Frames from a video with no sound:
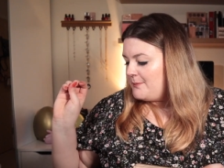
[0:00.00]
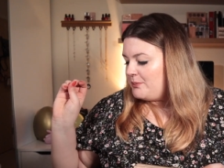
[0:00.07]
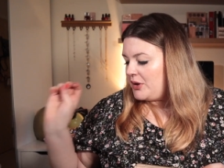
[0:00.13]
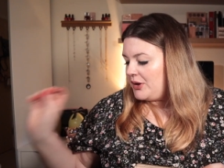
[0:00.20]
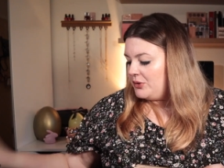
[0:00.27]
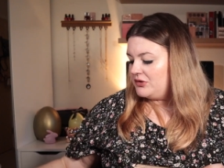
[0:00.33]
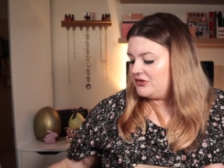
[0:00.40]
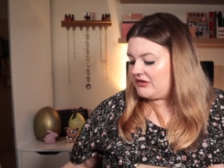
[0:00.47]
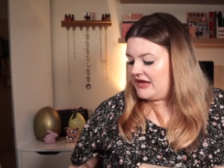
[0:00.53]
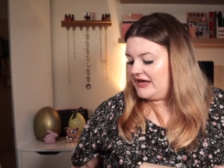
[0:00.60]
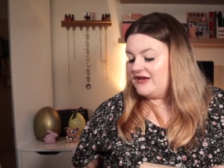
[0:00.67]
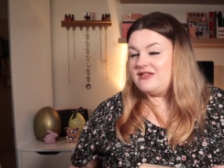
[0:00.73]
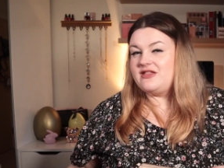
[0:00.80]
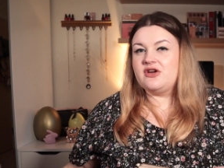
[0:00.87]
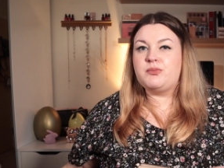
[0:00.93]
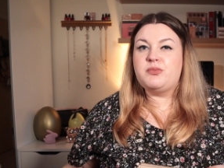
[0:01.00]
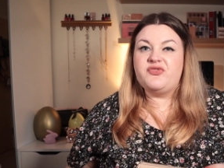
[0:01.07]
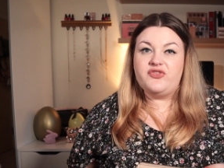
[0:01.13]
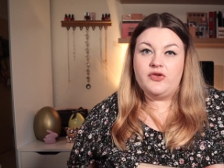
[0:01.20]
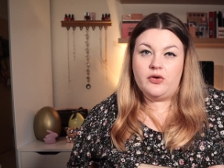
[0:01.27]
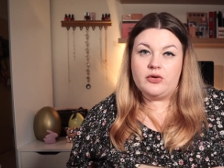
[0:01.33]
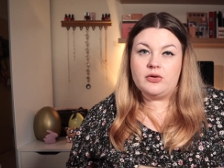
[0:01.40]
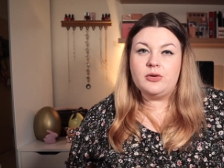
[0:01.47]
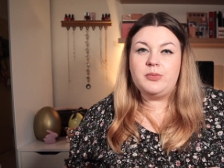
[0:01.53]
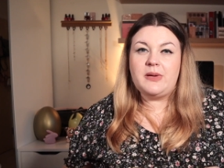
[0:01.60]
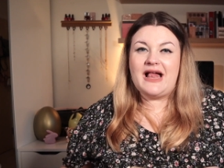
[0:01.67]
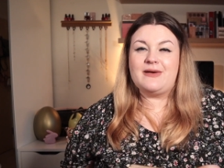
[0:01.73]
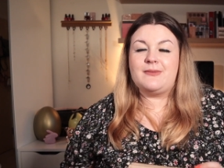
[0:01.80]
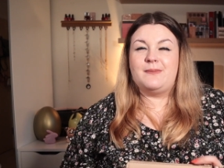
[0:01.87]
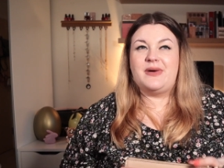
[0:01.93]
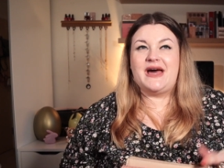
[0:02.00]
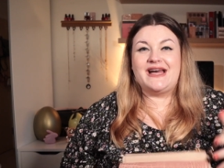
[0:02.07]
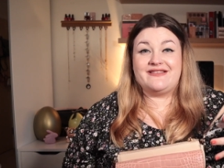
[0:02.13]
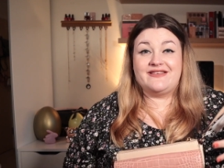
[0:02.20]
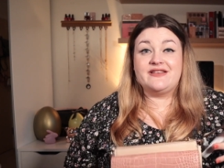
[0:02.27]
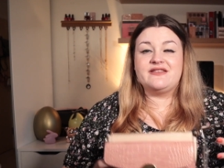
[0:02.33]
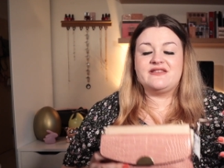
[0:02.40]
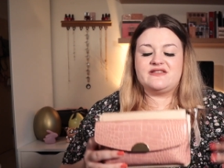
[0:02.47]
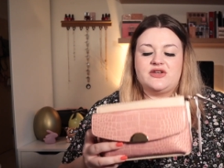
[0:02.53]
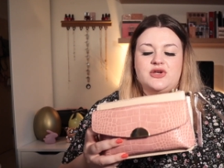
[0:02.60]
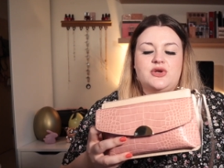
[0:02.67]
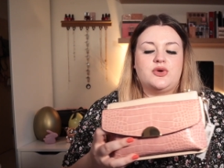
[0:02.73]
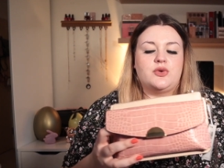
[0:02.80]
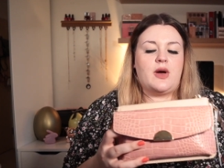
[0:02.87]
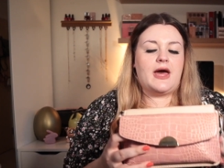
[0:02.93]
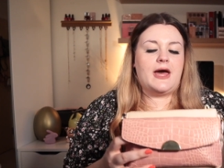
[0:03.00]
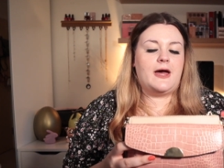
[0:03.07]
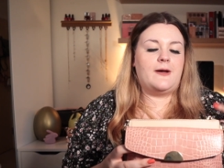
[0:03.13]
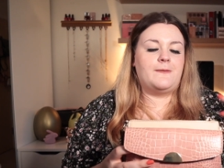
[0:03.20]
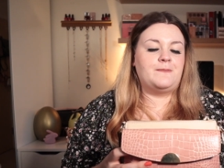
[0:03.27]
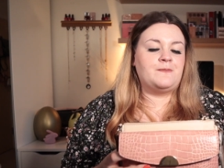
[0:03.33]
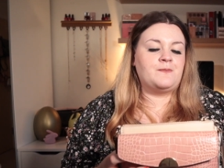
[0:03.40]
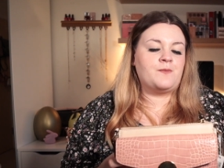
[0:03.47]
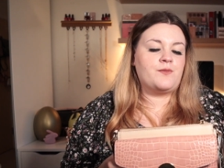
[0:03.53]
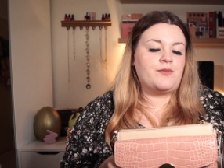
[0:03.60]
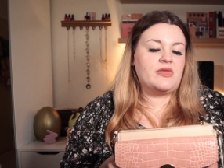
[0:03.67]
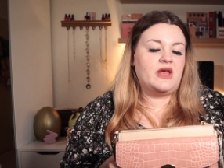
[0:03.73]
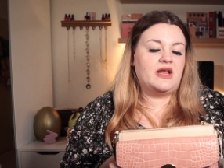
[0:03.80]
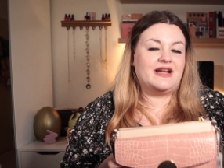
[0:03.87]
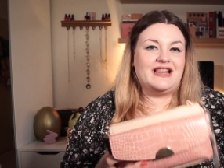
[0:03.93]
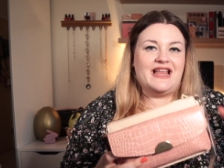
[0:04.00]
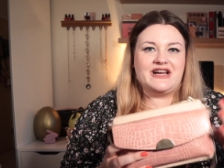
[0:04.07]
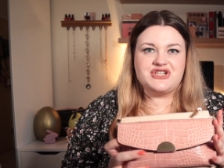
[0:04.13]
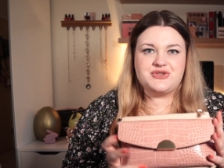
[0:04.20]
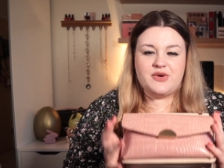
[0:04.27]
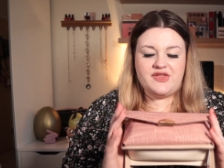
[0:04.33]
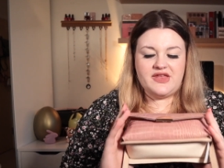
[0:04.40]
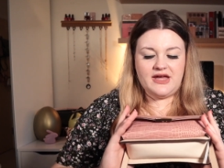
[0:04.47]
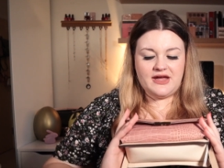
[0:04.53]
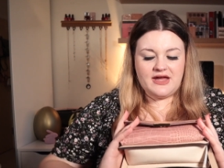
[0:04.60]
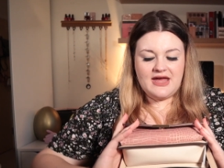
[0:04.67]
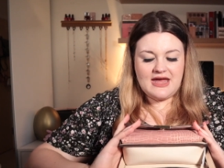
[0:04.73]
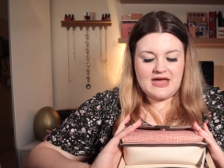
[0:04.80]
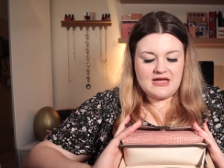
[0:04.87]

bold, like the floral patterns to um, clash with it.